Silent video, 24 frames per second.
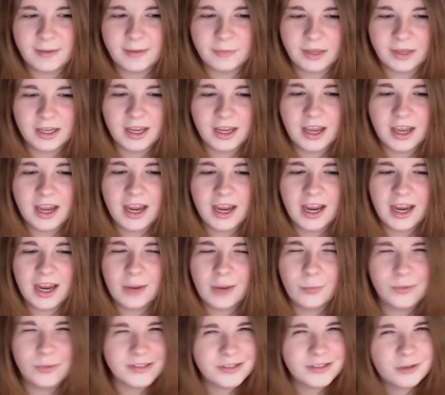Like,
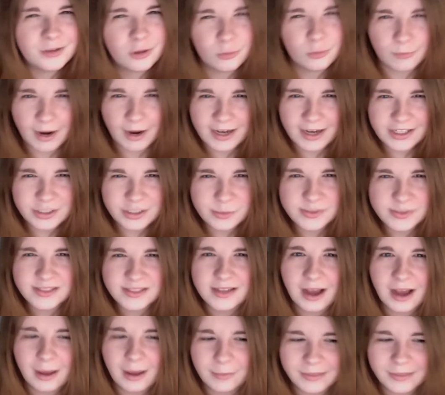it wasn't her right. She
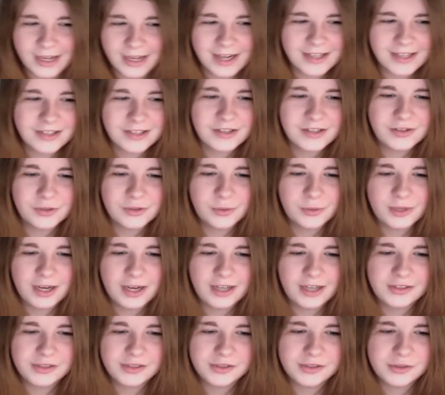wasn't obligated to do it.
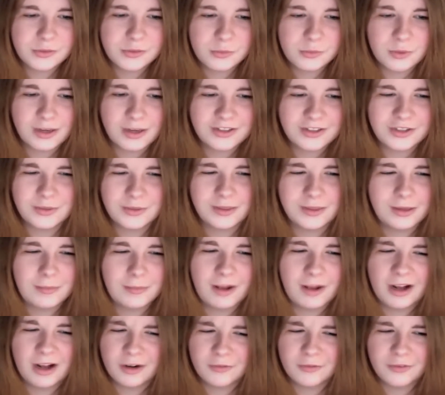I just don't know why she would get
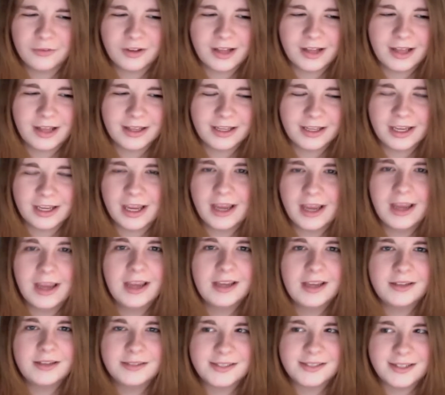mad at her for that. Like,
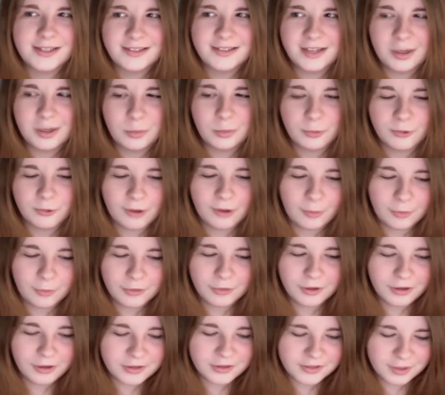Santana broke up with
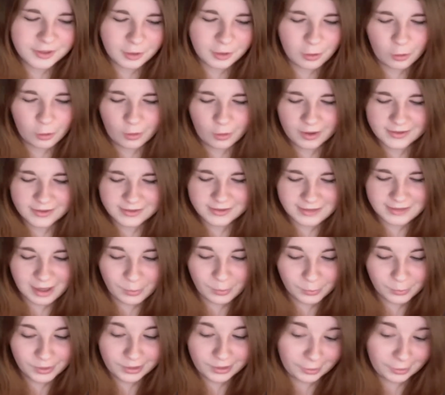her, so it's
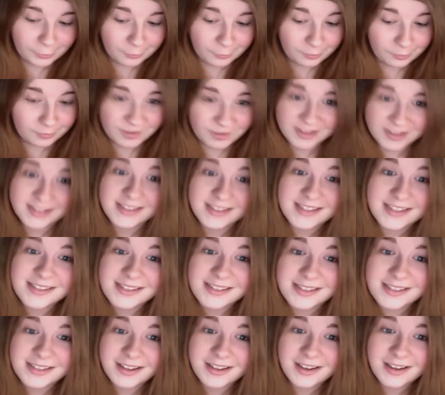not really her
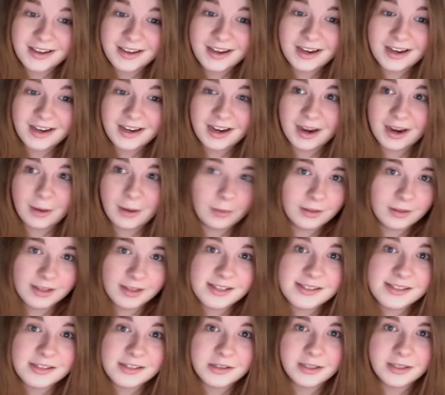business.
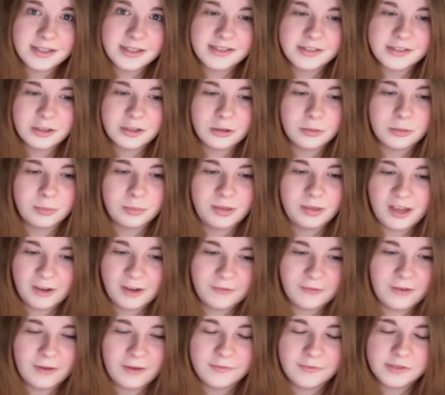Unless they're, like, still
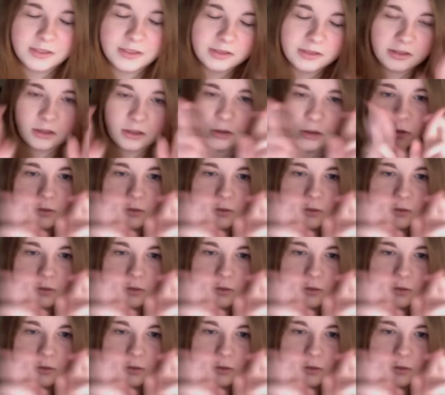BFFs, you know,